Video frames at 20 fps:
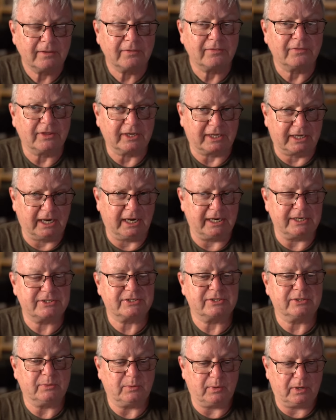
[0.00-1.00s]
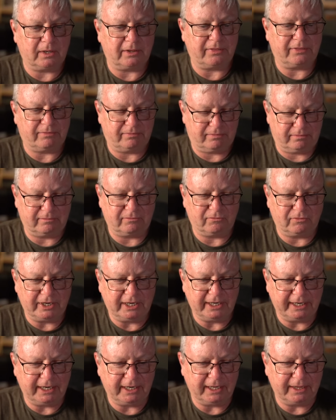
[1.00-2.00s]
The guys who are
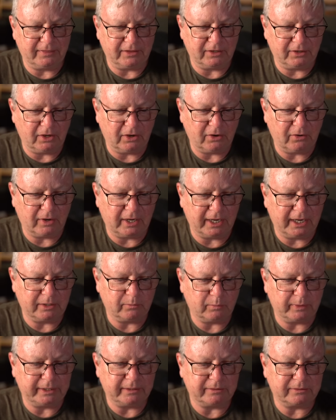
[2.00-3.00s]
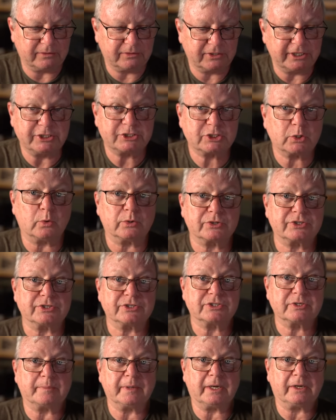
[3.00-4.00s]
really in the know, and we teach
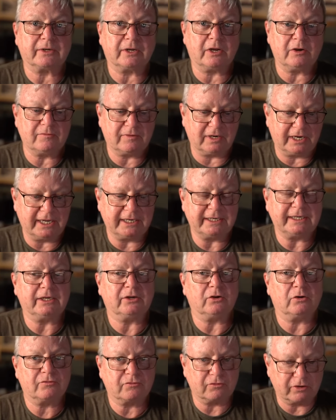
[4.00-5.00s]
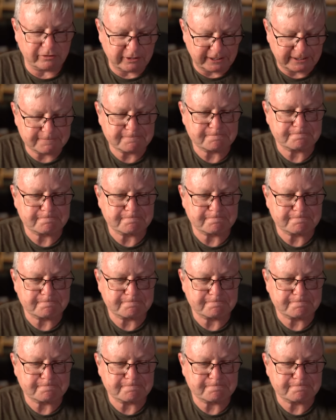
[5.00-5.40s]
courses about overlanding and off-roading.